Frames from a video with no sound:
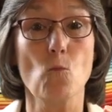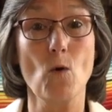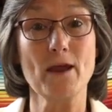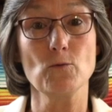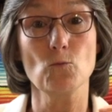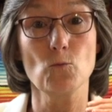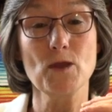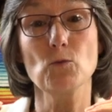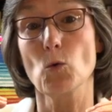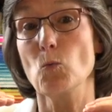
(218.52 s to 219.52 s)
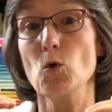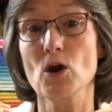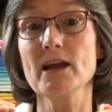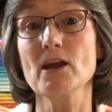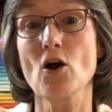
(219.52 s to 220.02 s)
When we were
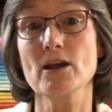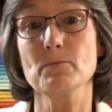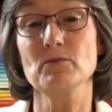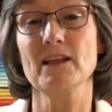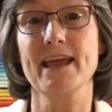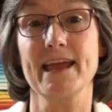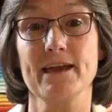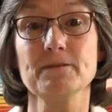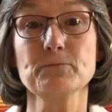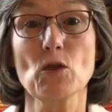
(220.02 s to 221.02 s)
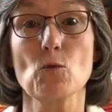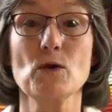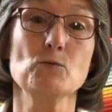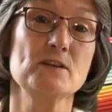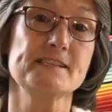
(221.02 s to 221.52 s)
working on a plan,
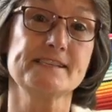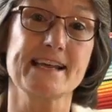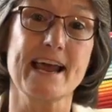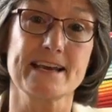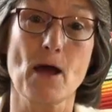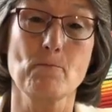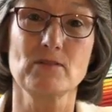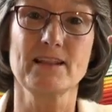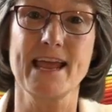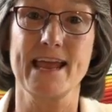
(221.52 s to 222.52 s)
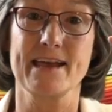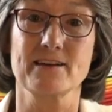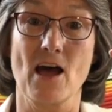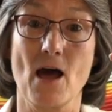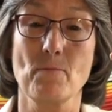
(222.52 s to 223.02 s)
we would set a
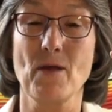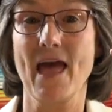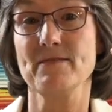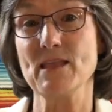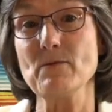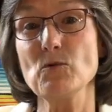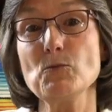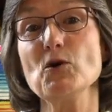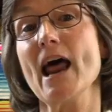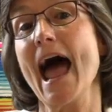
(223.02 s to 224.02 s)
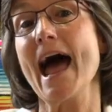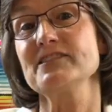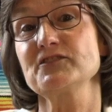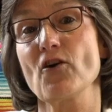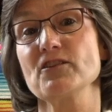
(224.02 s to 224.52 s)
plan up, and then we would
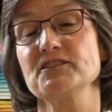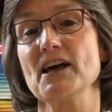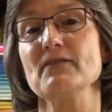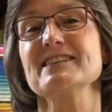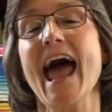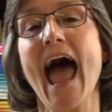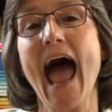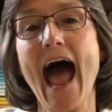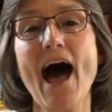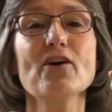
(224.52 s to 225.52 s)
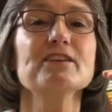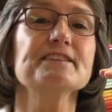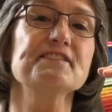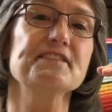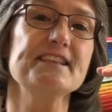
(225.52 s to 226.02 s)
ask ourselves, how
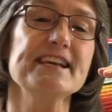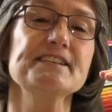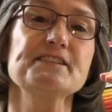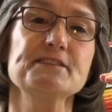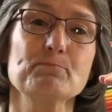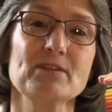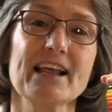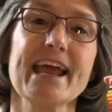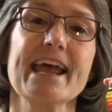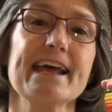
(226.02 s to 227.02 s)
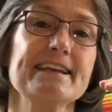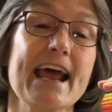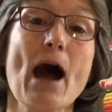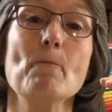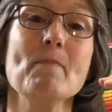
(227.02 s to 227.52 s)
does this plan
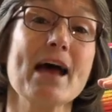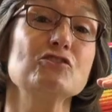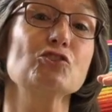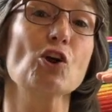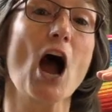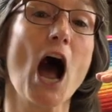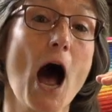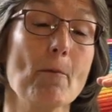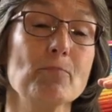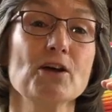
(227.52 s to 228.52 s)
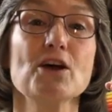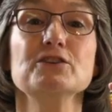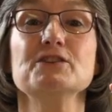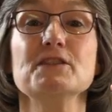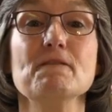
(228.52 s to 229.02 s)
now measure up
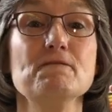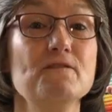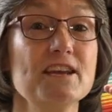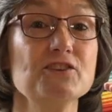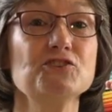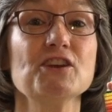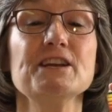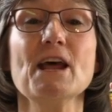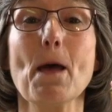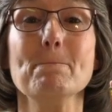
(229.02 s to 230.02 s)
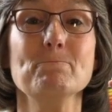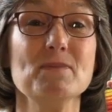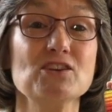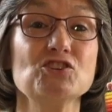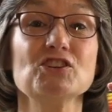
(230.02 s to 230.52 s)
to the vision,
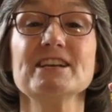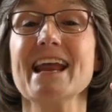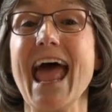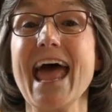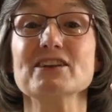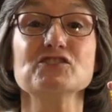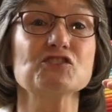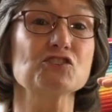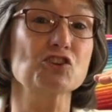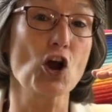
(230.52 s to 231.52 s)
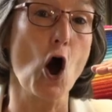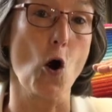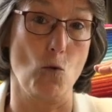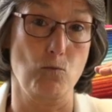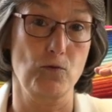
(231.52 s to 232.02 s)
mission, and
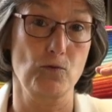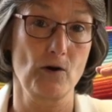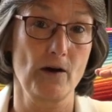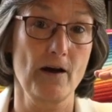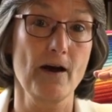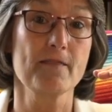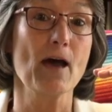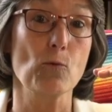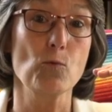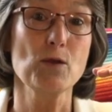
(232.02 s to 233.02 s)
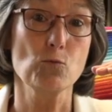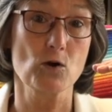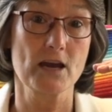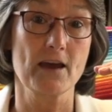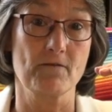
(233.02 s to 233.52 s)
scope that we
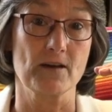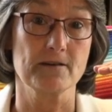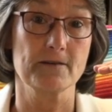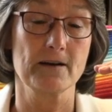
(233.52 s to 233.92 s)
were given?